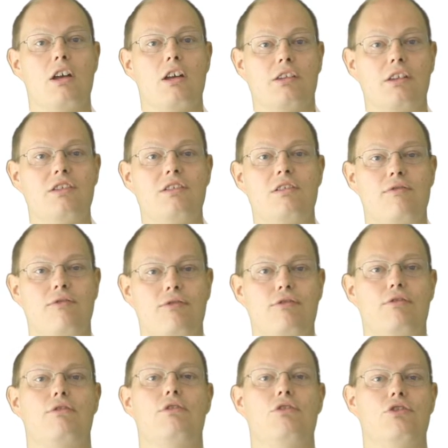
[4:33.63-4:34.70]
That's the
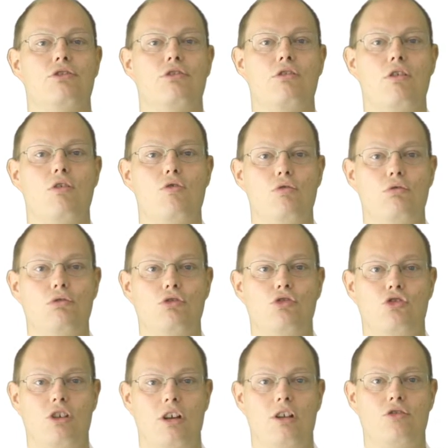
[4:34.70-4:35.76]
first code
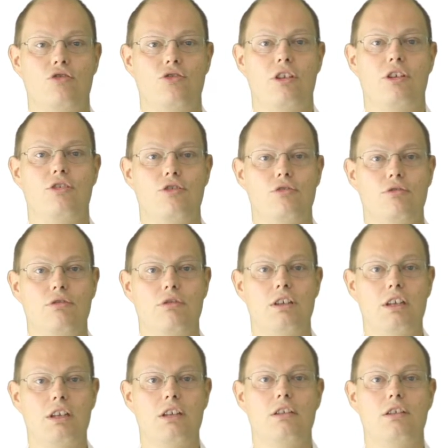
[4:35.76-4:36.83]
change that you
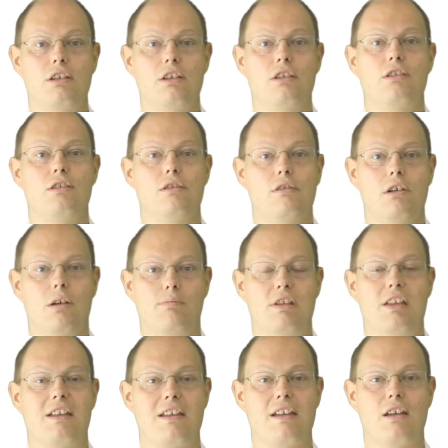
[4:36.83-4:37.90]
need in your
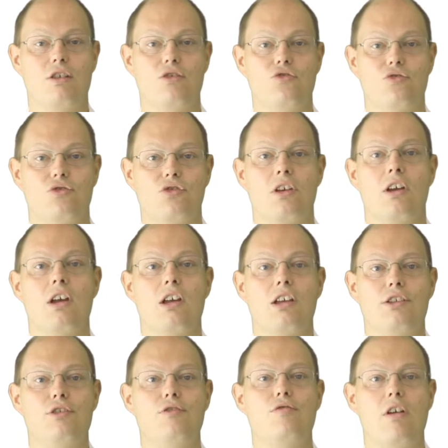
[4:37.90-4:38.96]
applications.
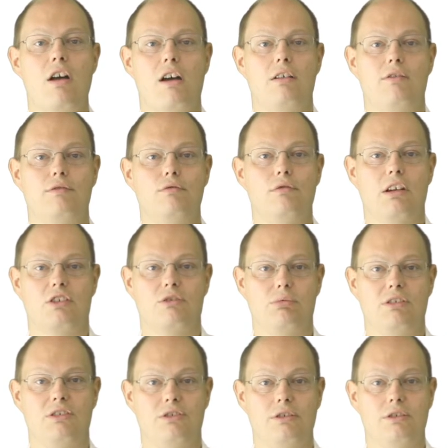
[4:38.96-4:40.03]
You have to
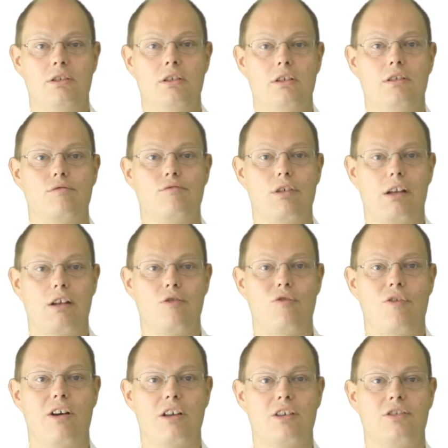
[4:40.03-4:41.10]
explicitly
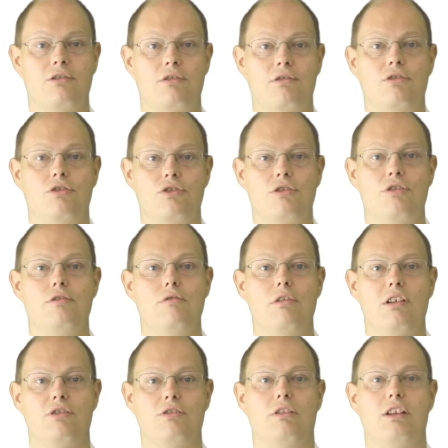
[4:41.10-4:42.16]
request this new
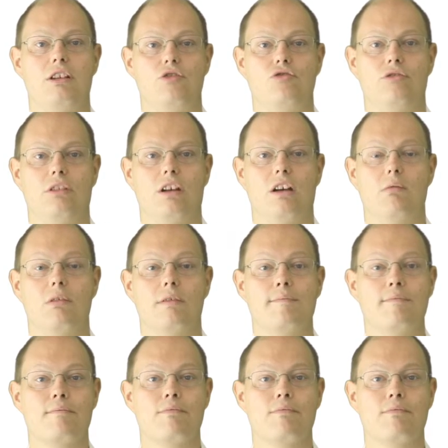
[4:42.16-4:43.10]
isolation level.